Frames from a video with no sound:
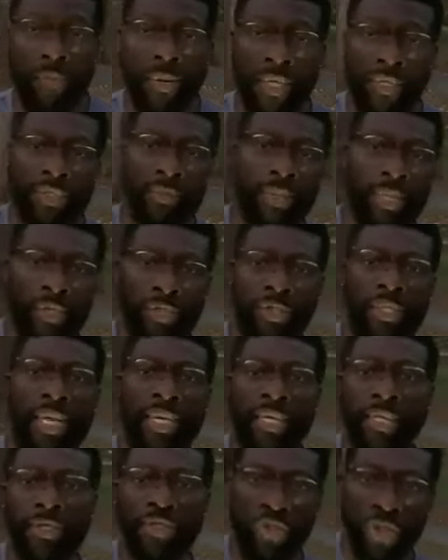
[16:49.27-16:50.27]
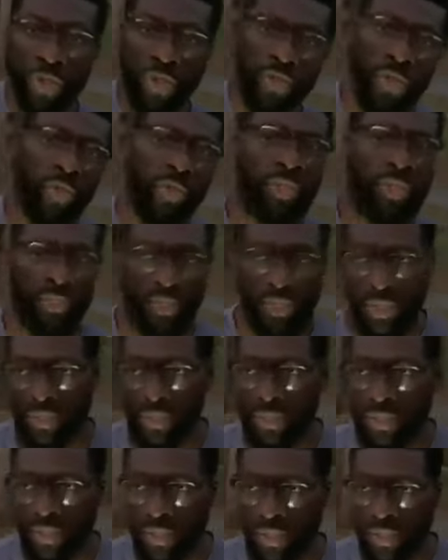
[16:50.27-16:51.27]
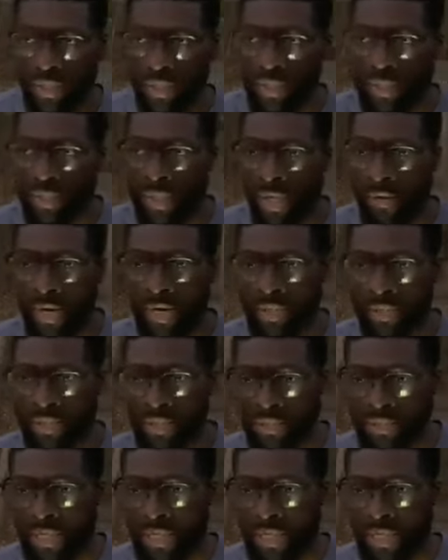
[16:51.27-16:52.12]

Bashim controls all these things, all right?